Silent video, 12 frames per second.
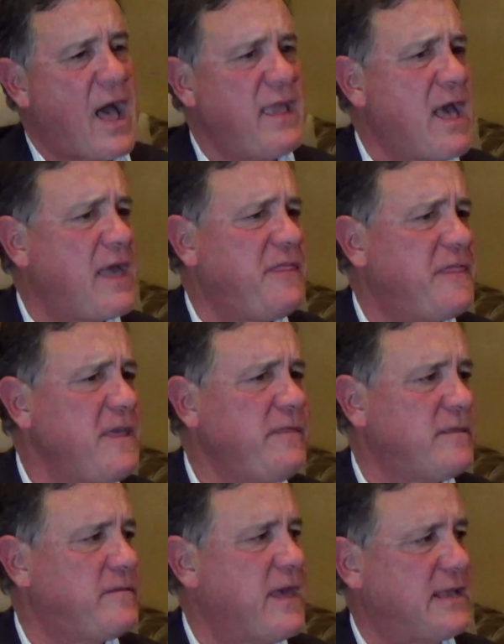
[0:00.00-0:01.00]
I
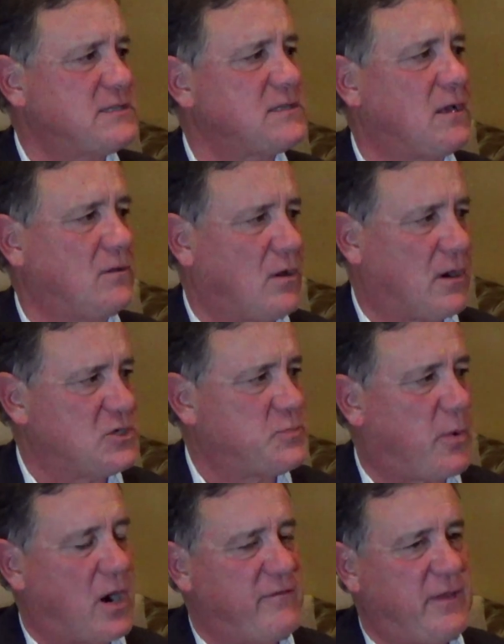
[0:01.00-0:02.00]
think that that's a
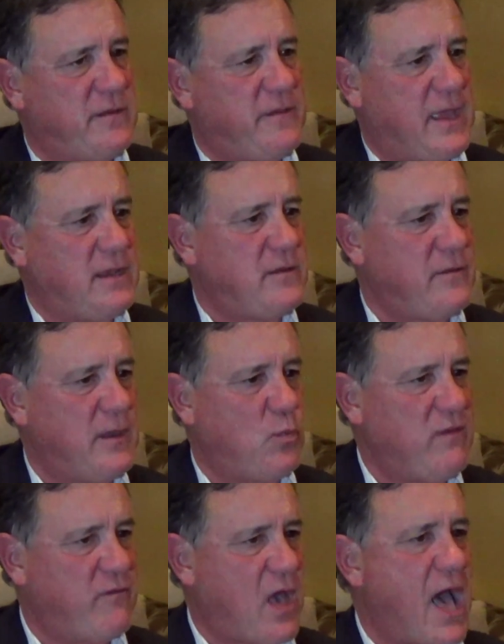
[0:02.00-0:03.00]
large part of it. That
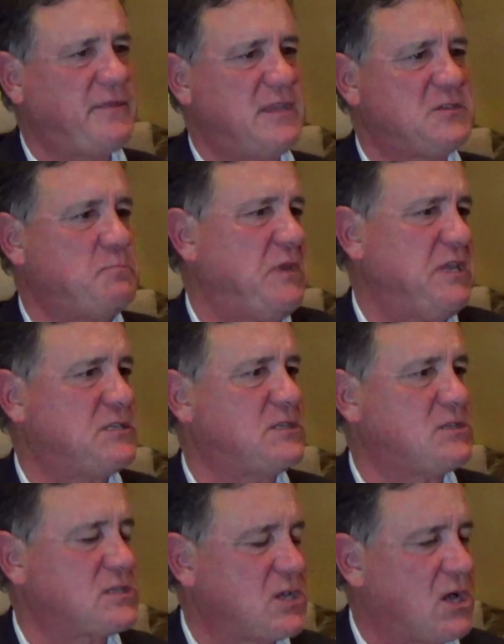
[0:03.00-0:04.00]
we've got this
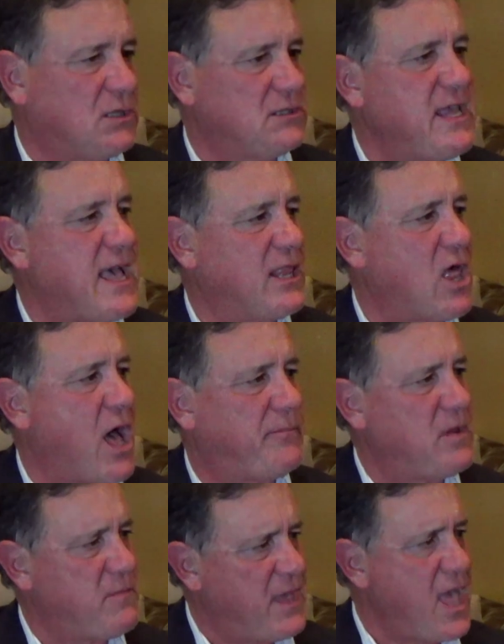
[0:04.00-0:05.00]
beast called
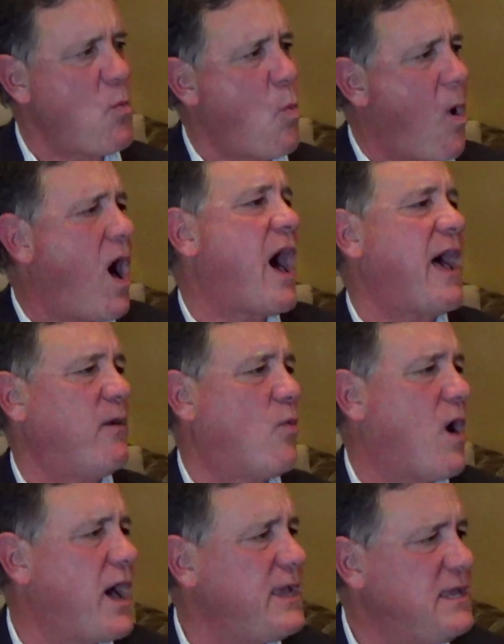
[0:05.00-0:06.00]
CalOptima, and why?
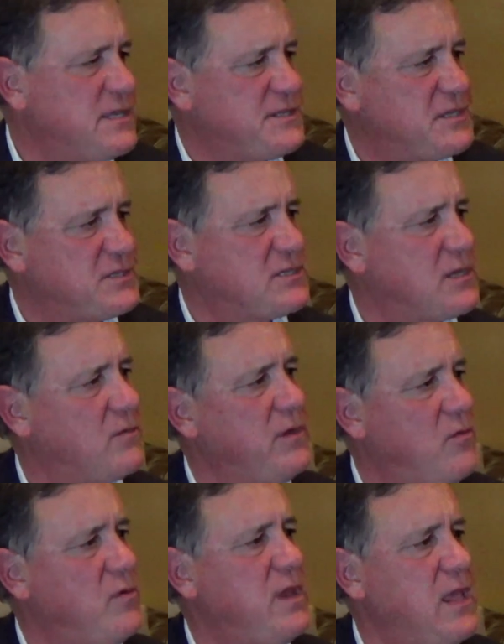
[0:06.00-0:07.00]
Why is it so
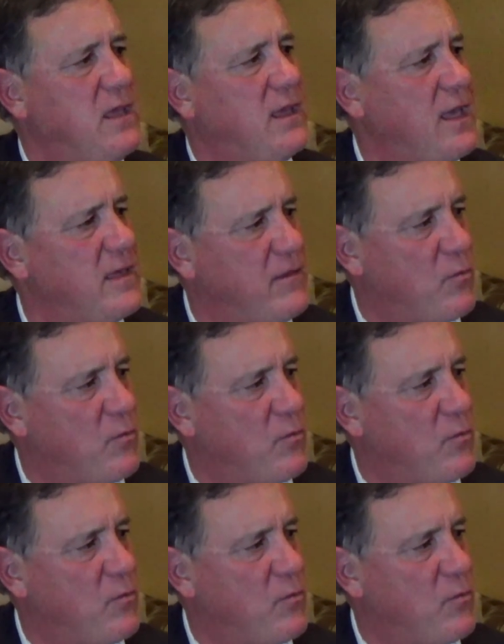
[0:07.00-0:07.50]
unique?